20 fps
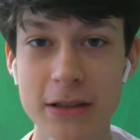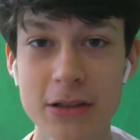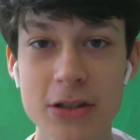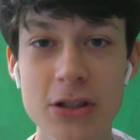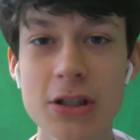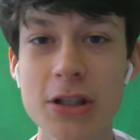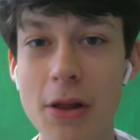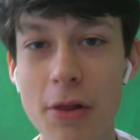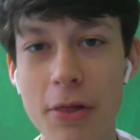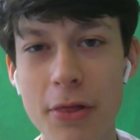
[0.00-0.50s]

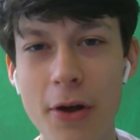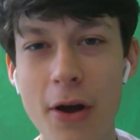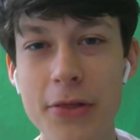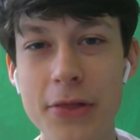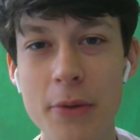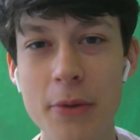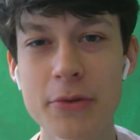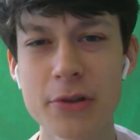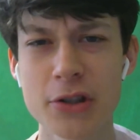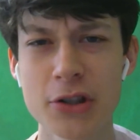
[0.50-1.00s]
Still thought
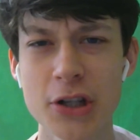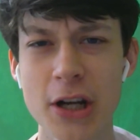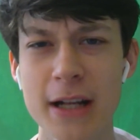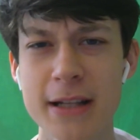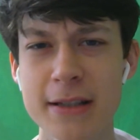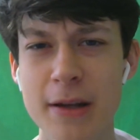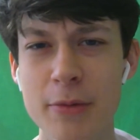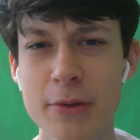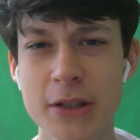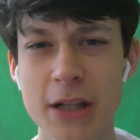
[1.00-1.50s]
there was a chance
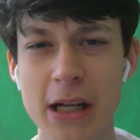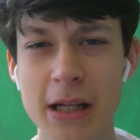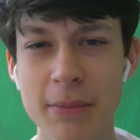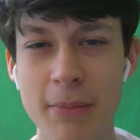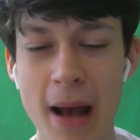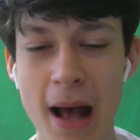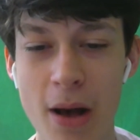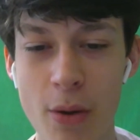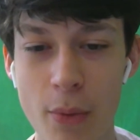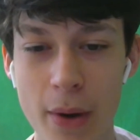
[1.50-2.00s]
I was getting
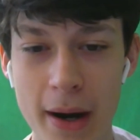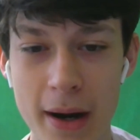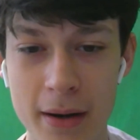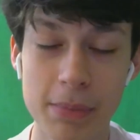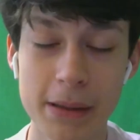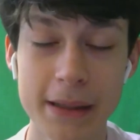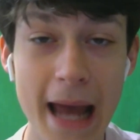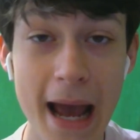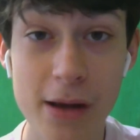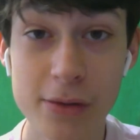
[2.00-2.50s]
malware.
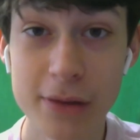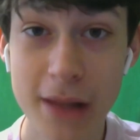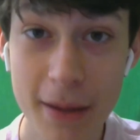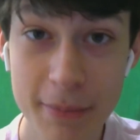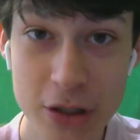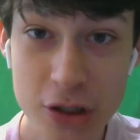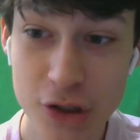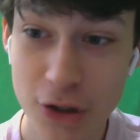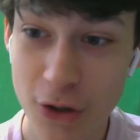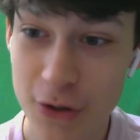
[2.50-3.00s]
But now let
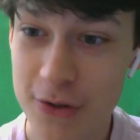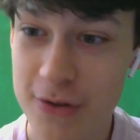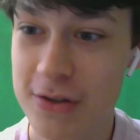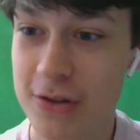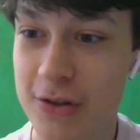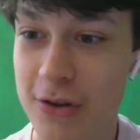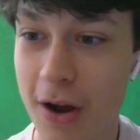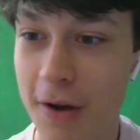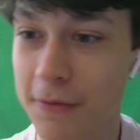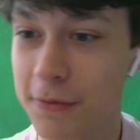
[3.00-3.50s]
me show you the
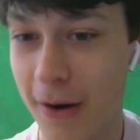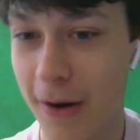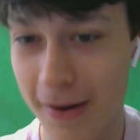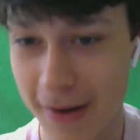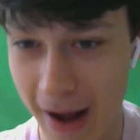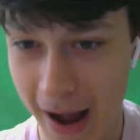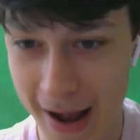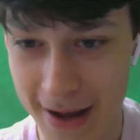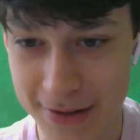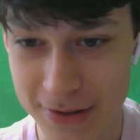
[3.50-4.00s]
software,
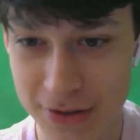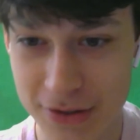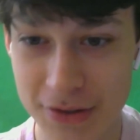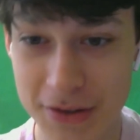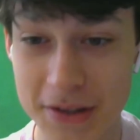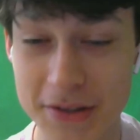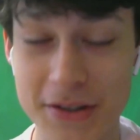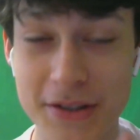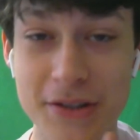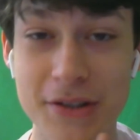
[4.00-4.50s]
guys.
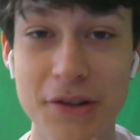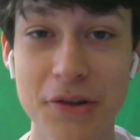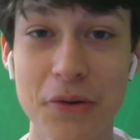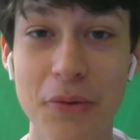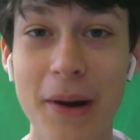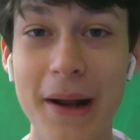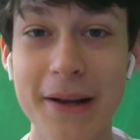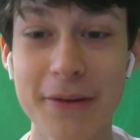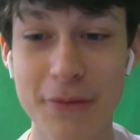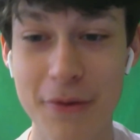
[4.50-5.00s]
This is the
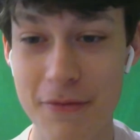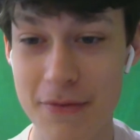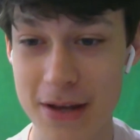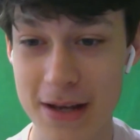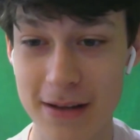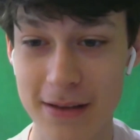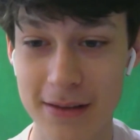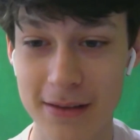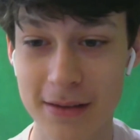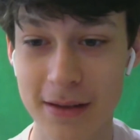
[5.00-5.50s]
grand
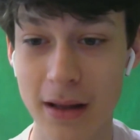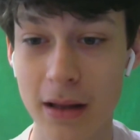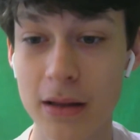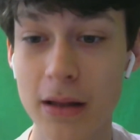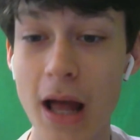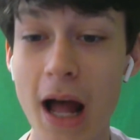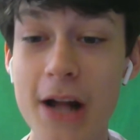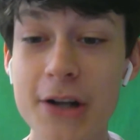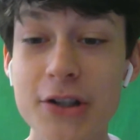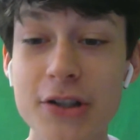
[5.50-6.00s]
reveal.
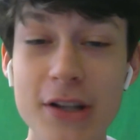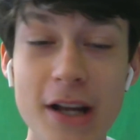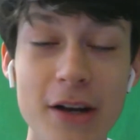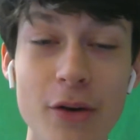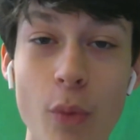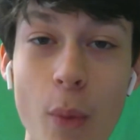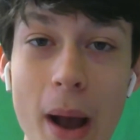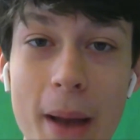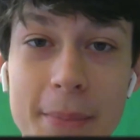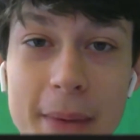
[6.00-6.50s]

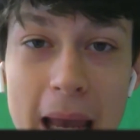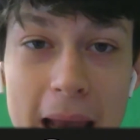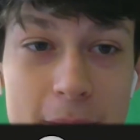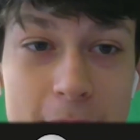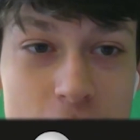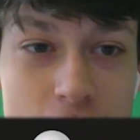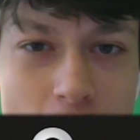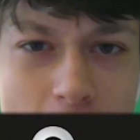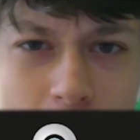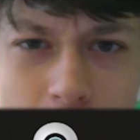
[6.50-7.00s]
Logitech webcam
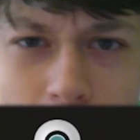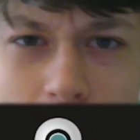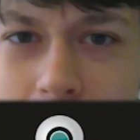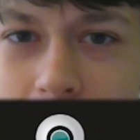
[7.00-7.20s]
software.